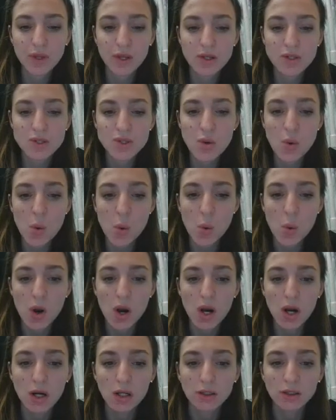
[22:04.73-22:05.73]
so
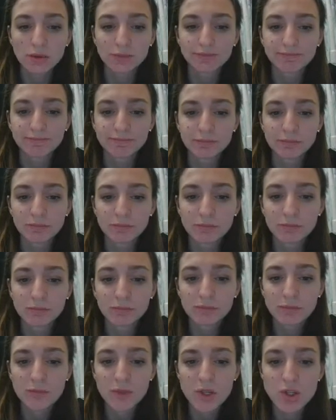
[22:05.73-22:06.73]
um,
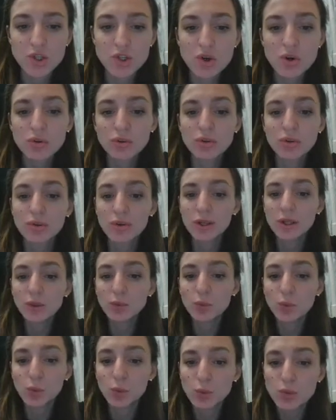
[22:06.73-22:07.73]
John
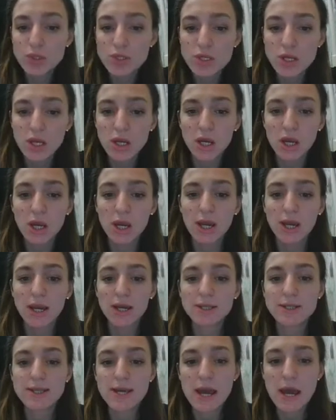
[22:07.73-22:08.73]
Greenwood uh,
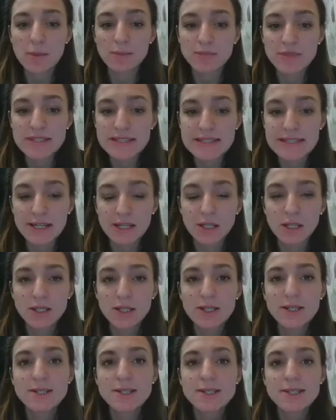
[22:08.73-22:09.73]
adapts uh,
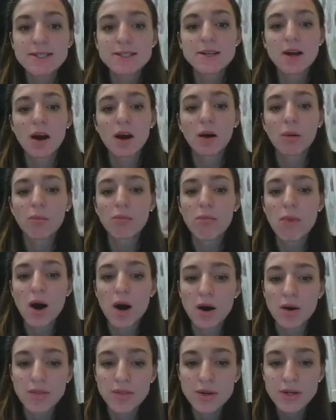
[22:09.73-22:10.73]
his uh,
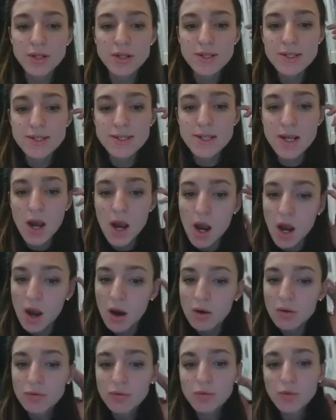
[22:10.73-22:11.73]
mother's
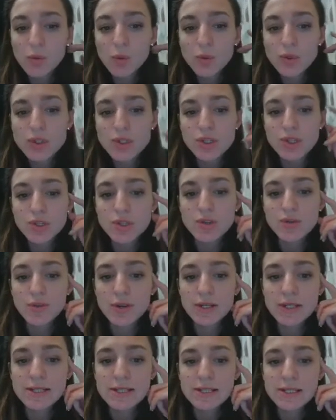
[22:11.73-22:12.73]
foot
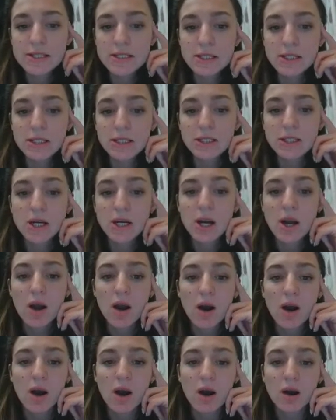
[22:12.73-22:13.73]
treated
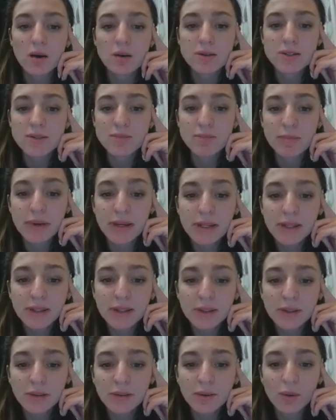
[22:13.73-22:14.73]
uh,
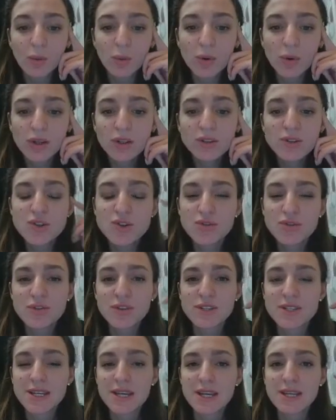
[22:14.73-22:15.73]
spinning wheel to
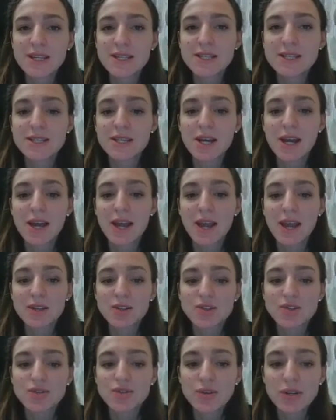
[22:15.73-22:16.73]
rotate a
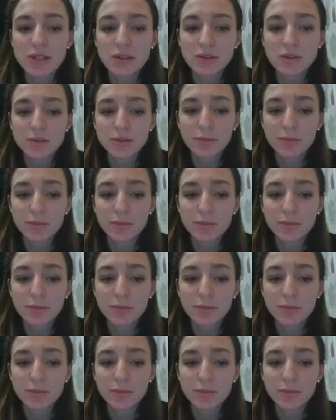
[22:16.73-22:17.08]
drill.